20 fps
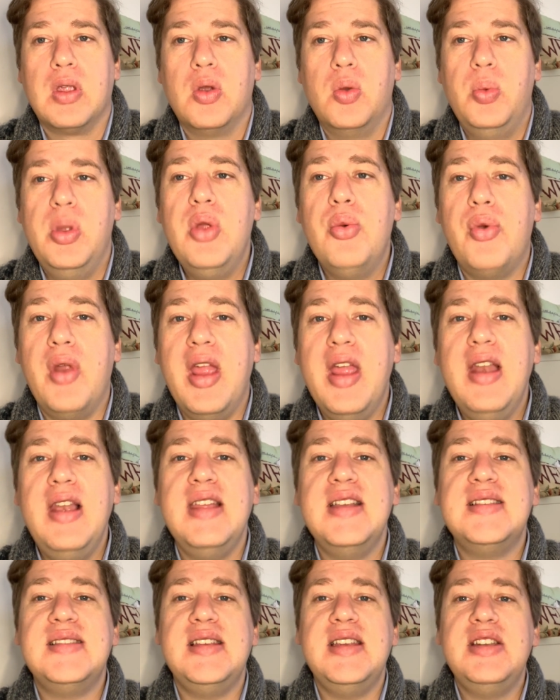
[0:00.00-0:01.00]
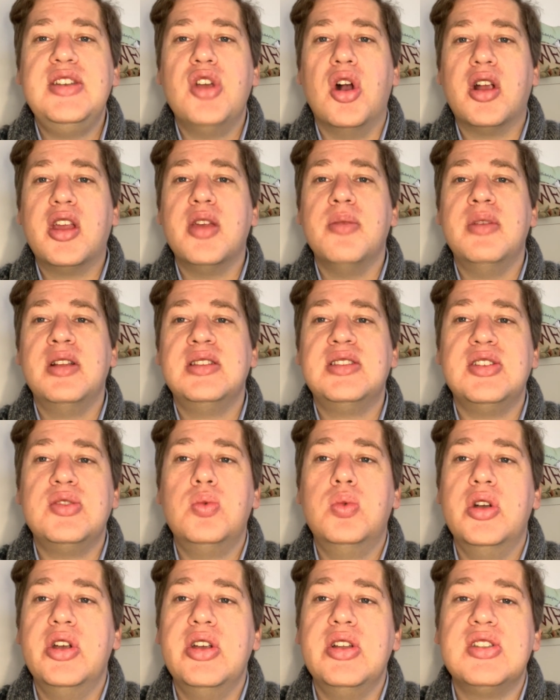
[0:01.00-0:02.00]
We rarely see documented
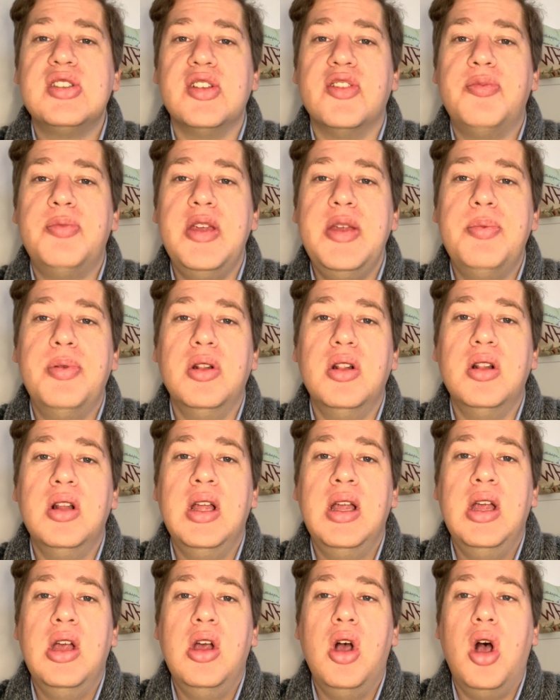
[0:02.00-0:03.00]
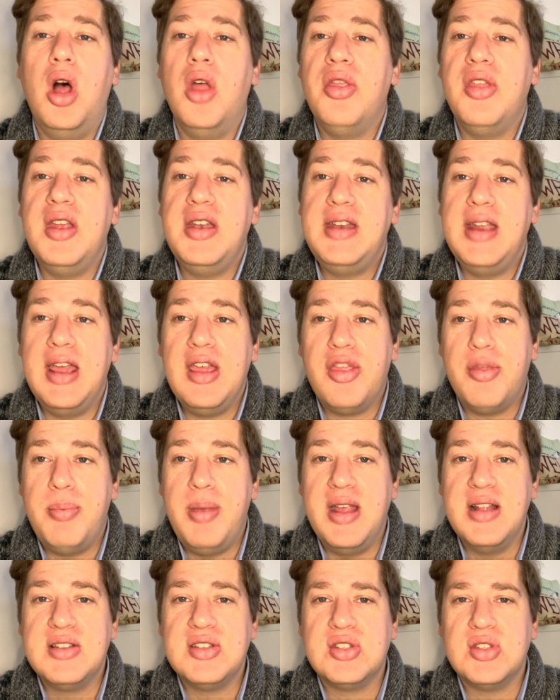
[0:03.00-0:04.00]
words of people on their
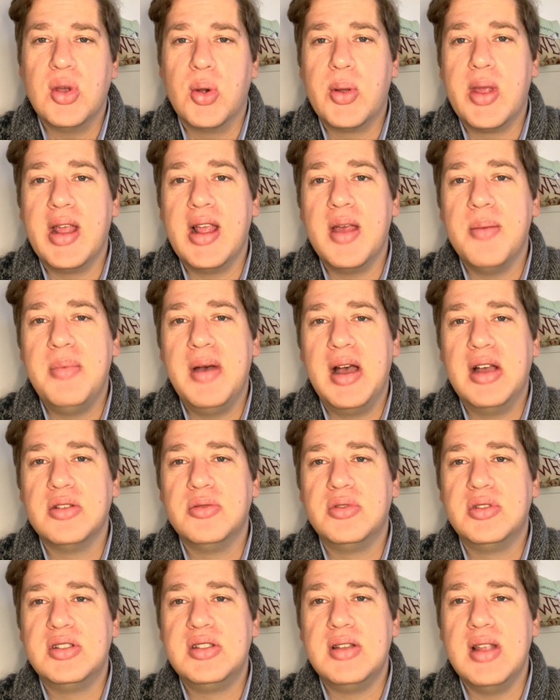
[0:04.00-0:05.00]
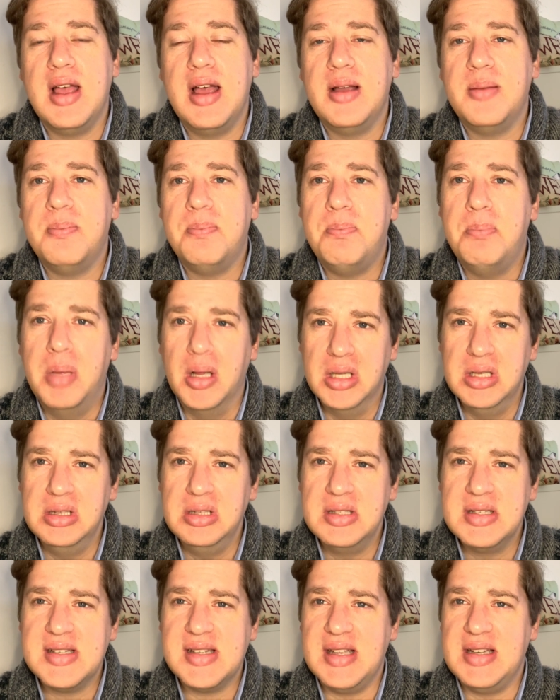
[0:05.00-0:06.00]
deathbeds talking about
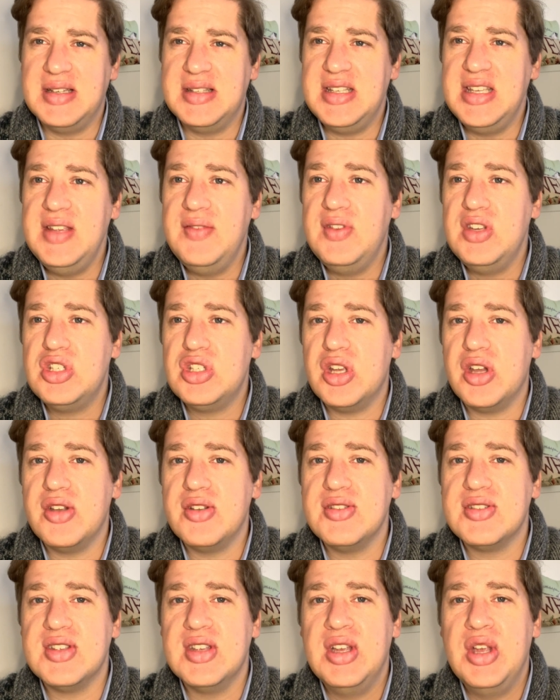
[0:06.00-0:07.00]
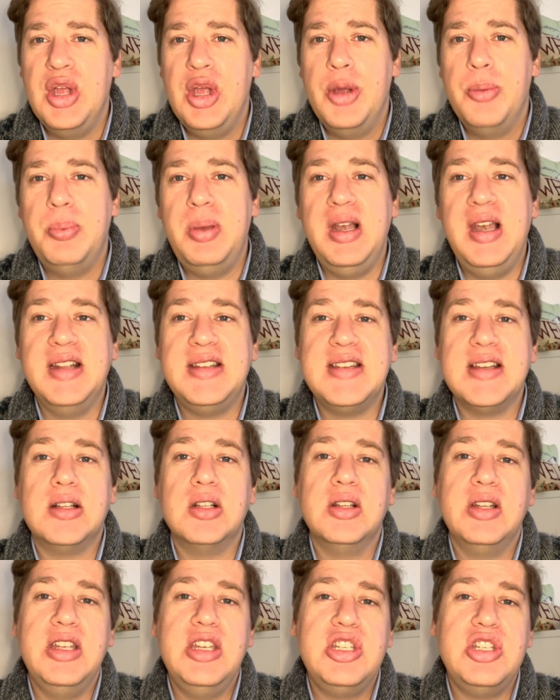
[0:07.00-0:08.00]
bills and TV shows,
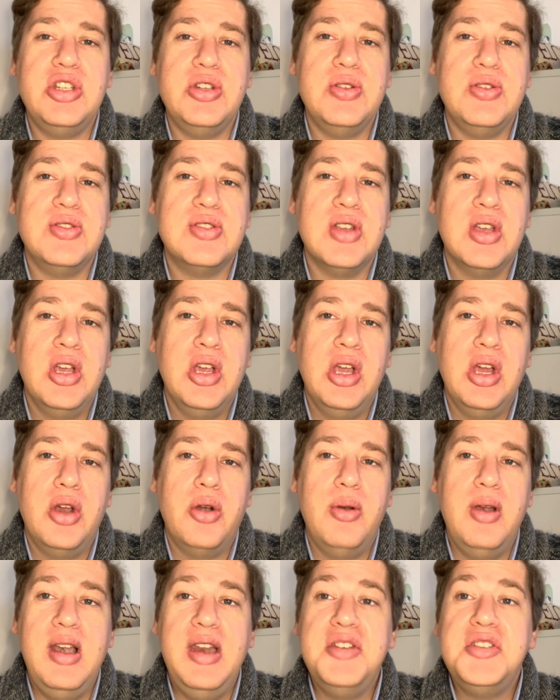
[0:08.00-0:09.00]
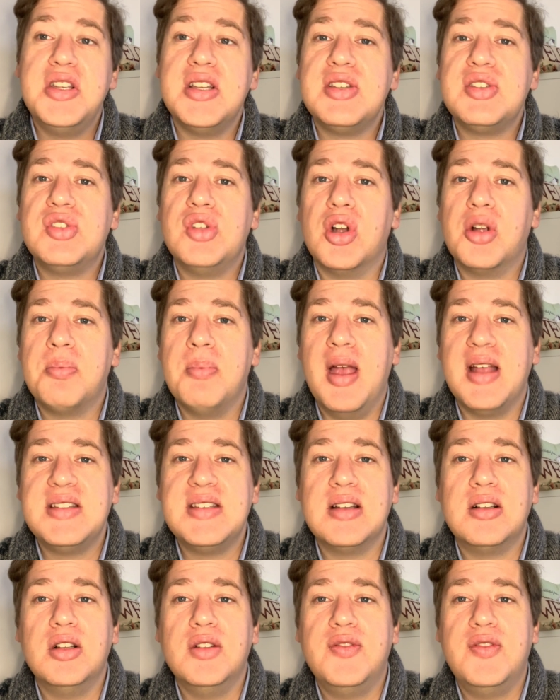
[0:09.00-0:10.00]
political issues, religious
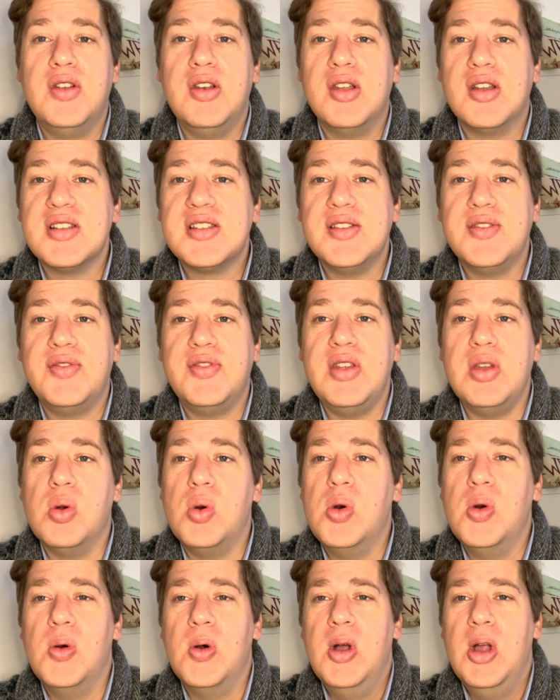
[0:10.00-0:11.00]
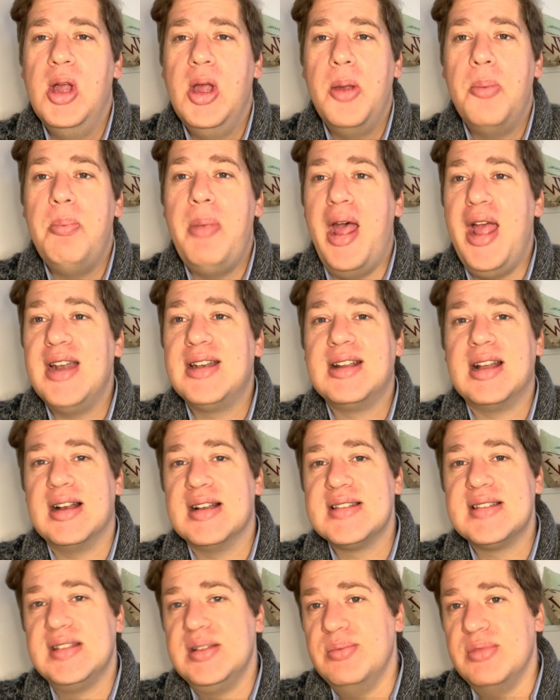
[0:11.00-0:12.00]
dogmatical philosophy, or bad
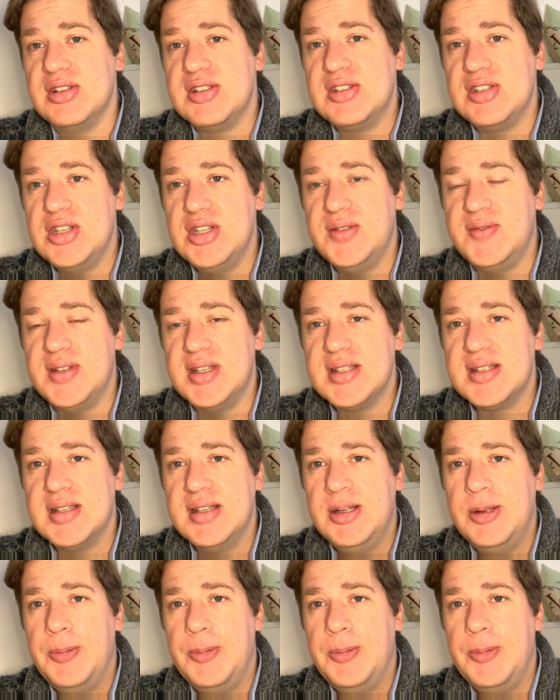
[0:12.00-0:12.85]
customer service.